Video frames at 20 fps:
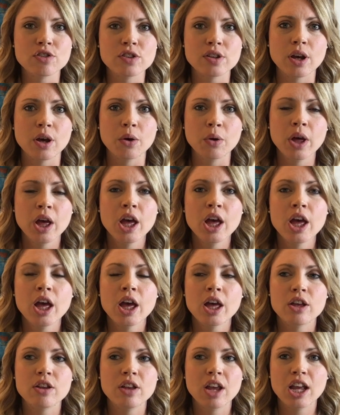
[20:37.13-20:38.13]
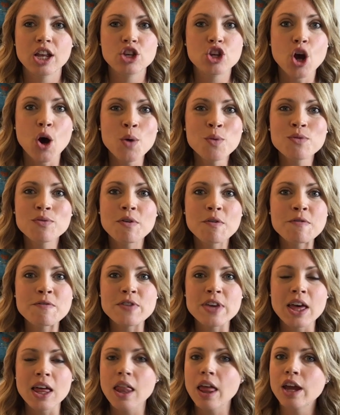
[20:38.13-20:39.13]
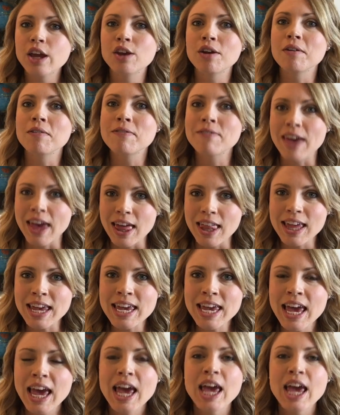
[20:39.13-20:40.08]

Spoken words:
So don't feel like you're failing